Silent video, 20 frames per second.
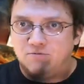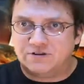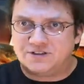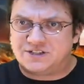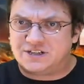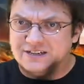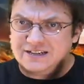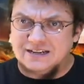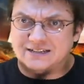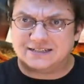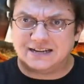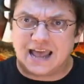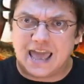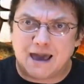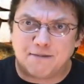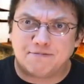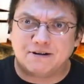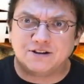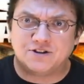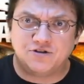which doesn't
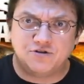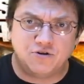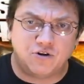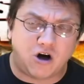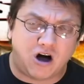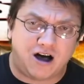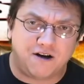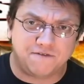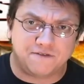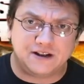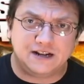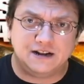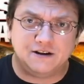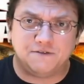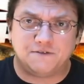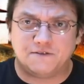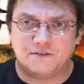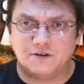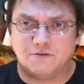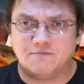happen too often in
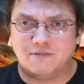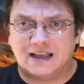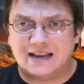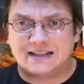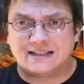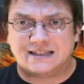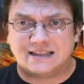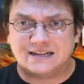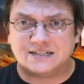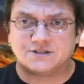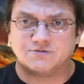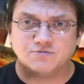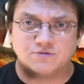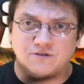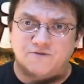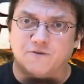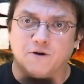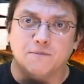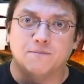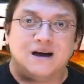a film like this,
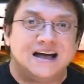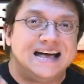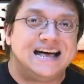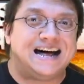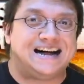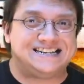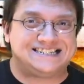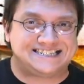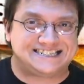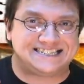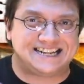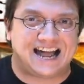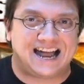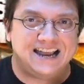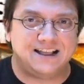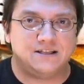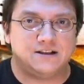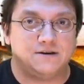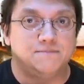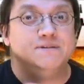from
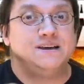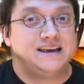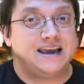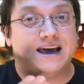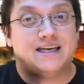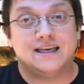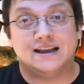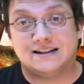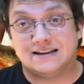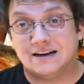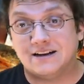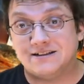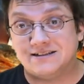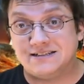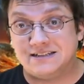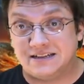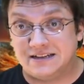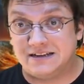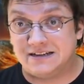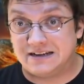Asylum. Yeah, that
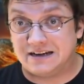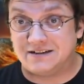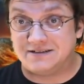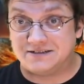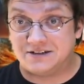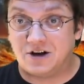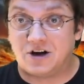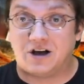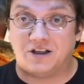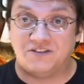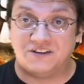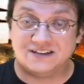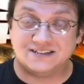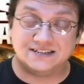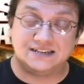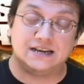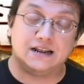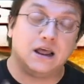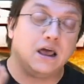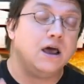tells it all,
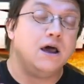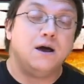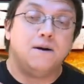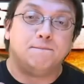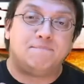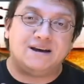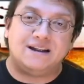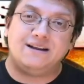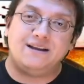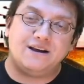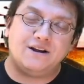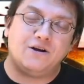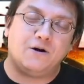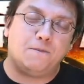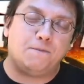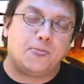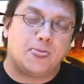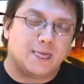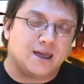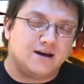doesn't it? But,
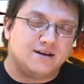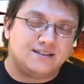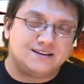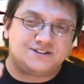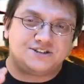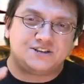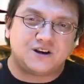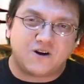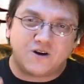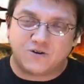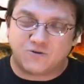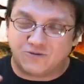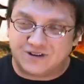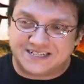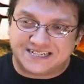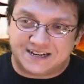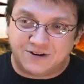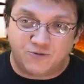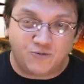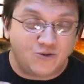the shark
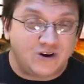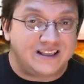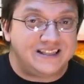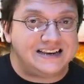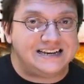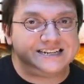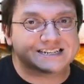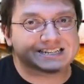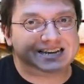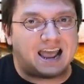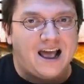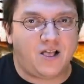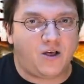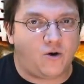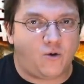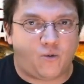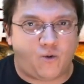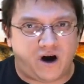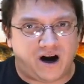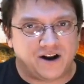was in really
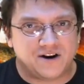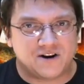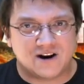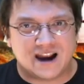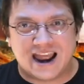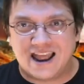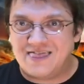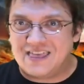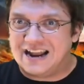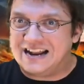shallow water, and